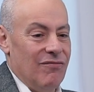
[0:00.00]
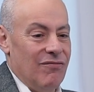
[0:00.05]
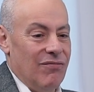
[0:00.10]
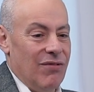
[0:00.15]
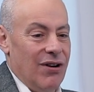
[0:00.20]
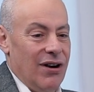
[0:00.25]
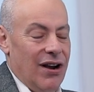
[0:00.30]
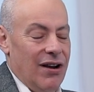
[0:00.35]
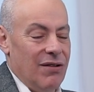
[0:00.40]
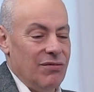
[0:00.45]

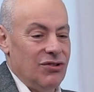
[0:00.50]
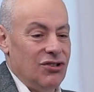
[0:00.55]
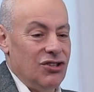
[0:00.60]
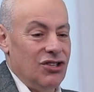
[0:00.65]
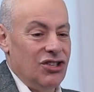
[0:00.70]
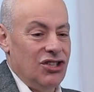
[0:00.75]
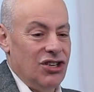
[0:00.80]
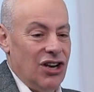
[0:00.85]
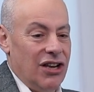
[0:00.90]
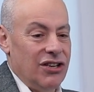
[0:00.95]
when I was
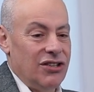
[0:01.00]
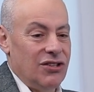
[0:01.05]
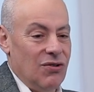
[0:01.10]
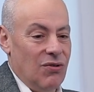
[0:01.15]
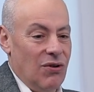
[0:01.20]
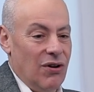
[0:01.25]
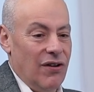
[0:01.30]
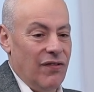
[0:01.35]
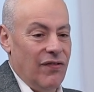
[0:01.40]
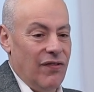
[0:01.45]
just
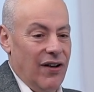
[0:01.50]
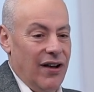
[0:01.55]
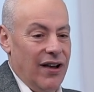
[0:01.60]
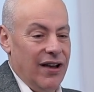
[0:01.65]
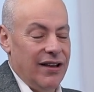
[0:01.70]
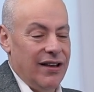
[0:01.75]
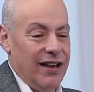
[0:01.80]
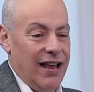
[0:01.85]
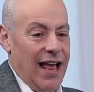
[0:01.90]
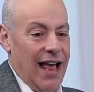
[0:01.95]

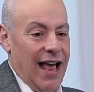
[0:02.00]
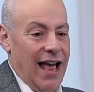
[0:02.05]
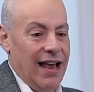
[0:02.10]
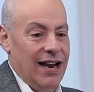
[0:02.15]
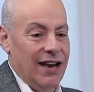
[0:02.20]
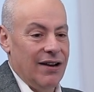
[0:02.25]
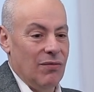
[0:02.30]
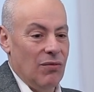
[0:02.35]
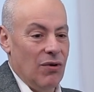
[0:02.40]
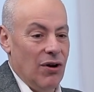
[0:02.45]
qualified
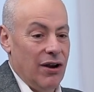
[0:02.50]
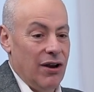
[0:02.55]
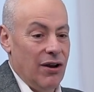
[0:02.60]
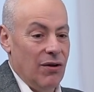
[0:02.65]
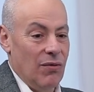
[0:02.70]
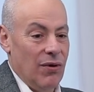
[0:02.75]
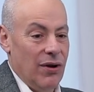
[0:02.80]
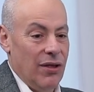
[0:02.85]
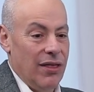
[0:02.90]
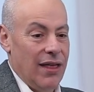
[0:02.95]
and
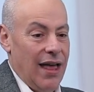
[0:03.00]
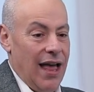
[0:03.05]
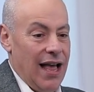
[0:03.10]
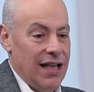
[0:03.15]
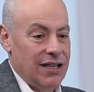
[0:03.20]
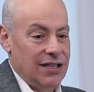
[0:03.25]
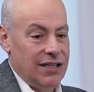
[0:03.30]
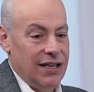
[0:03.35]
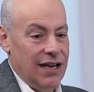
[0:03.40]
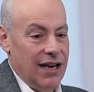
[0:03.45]
working with
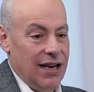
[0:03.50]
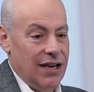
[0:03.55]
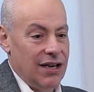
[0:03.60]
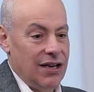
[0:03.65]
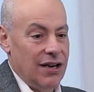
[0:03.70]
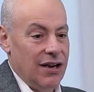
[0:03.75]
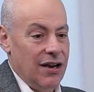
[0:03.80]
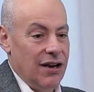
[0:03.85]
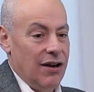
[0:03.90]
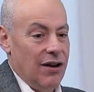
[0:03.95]
Anthony and
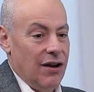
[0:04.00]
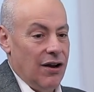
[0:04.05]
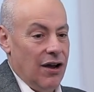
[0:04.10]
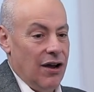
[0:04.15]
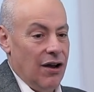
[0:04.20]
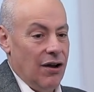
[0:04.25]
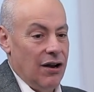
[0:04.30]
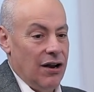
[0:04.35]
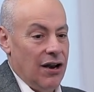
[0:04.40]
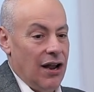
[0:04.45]

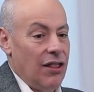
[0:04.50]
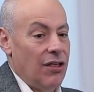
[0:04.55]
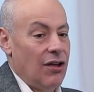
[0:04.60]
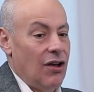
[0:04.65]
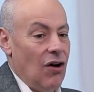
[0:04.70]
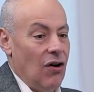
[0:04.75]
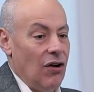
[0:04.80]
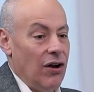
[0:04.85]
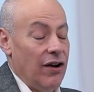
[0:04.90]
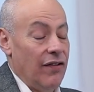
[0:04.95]
another
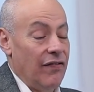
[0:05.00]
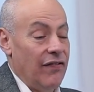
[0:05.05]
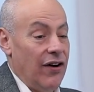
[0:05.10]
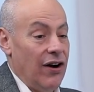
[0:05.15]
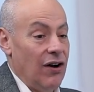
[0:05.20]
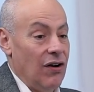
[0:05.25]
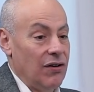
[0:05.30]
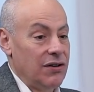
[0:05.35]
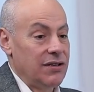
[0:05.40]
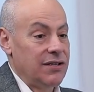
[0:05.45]
colleague, a
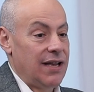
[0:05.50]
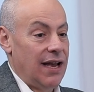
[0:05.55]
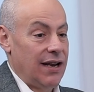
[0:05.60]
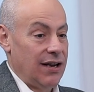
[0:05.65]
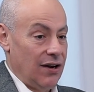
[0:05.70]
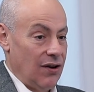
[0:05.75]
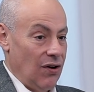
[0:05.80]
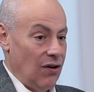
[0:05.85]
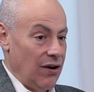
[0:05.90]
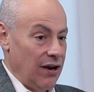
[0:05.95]
very
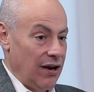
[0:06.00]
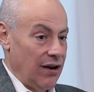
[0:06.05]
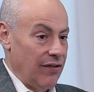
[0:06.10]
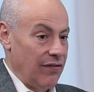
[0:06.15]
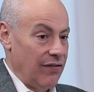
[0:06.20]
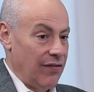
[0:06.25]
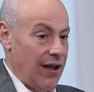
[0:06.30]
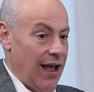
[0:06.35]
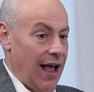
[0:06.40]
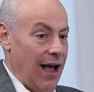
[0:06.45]
long-standing colleague
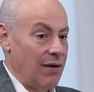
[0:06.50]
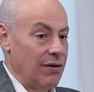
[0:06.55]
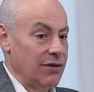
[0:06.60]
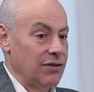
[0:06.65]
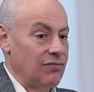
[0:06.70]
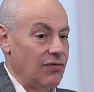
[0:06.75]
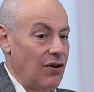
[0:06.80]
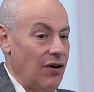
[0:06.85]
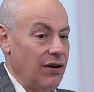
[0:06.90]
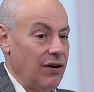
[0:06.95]
of ours,
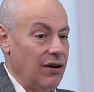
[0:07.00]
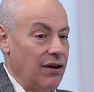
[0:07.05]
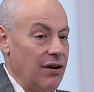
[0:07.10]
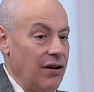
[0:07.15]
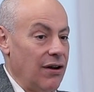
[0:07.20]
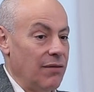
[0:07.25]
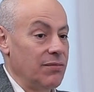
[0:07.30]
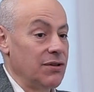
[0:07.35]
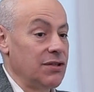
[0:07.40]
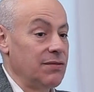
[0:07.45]
Rowena
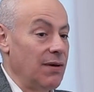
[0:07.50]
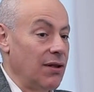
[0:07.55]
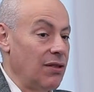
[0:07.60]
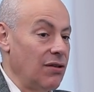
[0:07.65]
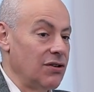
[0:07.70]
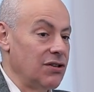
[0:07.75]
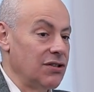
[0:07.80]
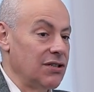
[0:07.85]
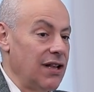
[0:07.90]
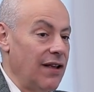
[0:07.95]
Herpen-Smith,
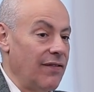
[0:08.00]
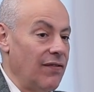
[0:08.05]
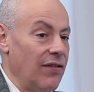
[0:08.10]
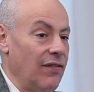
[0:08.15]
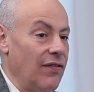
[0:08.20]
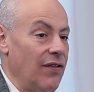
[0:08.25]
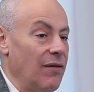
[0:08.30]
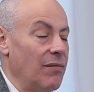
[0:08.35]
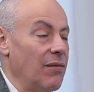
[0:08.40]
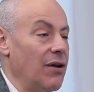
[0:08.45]
who just left the
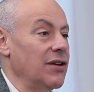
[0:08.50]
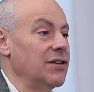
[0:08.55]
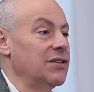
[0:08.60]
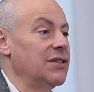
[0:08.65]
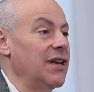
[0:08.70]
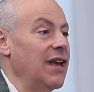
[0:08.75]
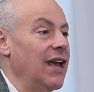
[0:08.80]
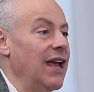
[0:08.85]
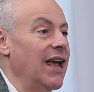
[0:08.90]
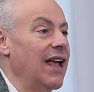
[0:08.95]
firm
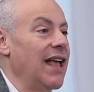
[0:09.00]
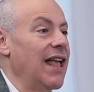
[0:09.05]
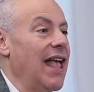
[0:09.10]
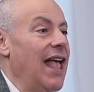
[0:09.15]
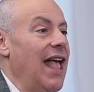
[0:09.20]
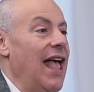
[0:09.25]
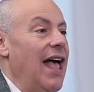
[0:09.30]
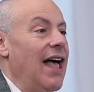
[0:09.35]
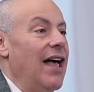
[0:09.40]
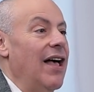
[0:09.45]
last year.
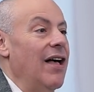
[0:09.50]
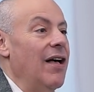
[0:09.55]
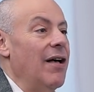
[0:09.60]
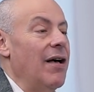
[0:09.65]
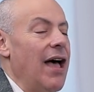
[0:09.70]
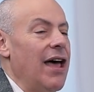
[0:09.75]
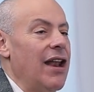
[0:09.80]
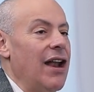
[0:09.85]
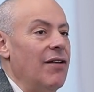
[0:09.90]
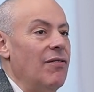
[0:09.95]

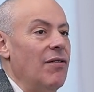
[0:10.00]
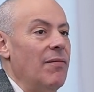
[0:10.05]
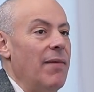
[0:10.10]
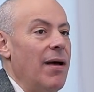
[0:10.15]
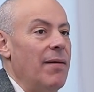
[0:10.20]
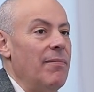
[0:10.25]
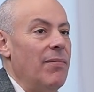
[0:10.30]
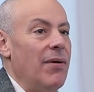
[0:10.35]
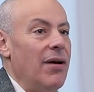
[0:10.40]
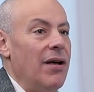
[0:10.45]
And I
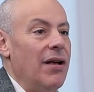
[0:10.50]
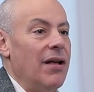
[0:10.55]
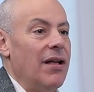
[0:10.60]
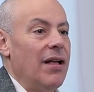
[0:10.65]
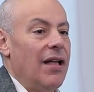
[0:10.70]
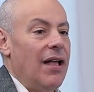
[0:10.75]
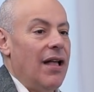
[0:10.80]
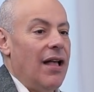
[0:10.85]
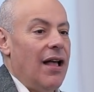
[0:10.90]
remember